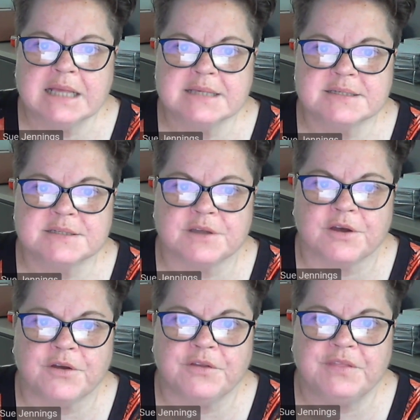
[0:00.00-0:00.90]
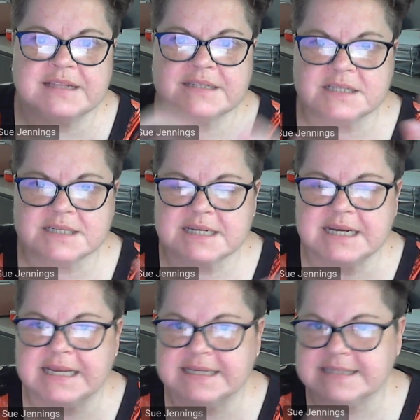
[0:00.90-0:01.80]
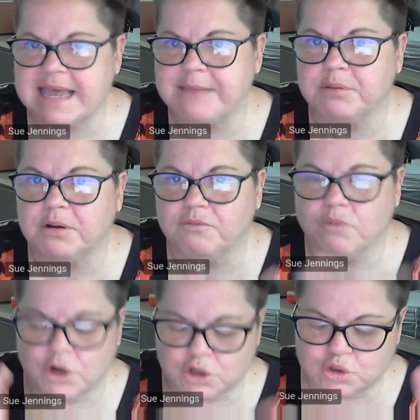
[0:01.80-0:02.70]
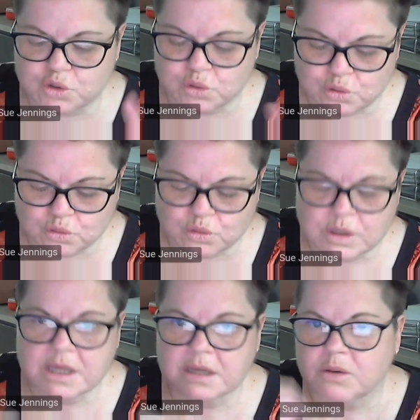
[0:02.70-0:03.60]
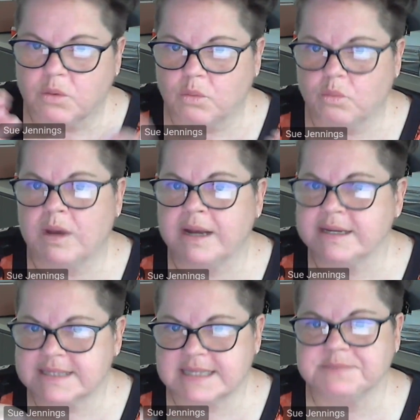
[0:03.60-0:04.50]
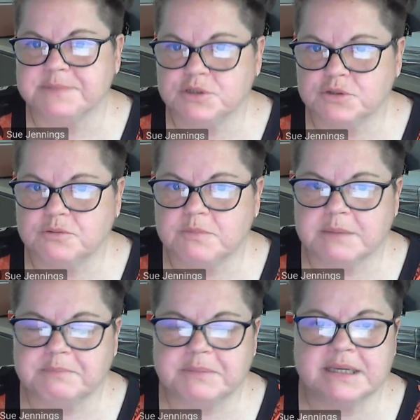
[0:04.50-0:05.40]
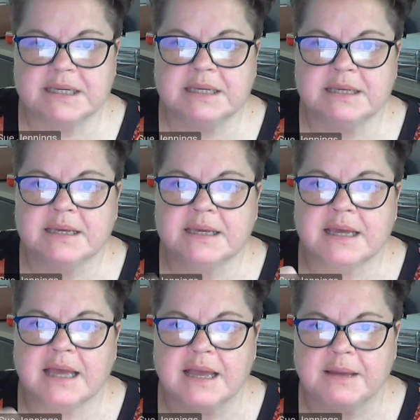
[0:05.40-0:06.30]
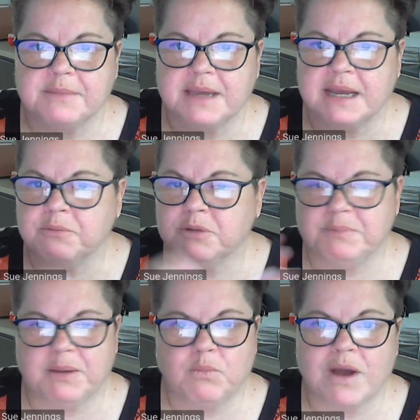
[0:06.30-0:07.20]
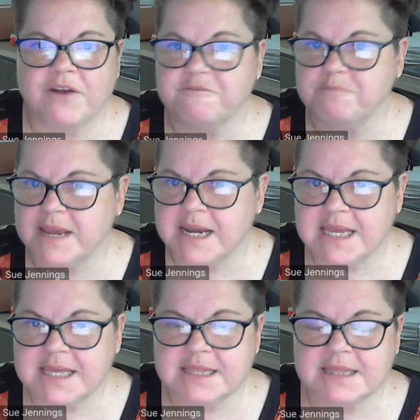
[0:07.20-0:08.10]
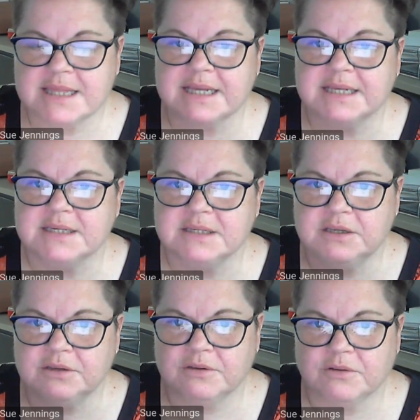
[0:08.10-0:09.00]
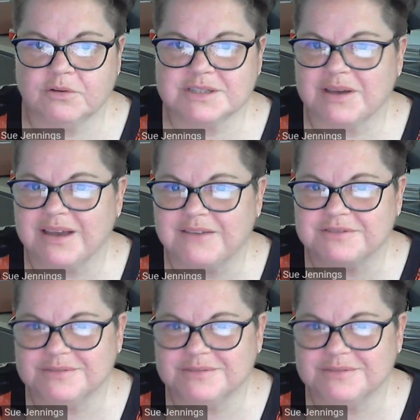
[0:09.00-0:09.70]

So that's just an example of what a tool, one assessment tool might be, and it would be one of many that you also have,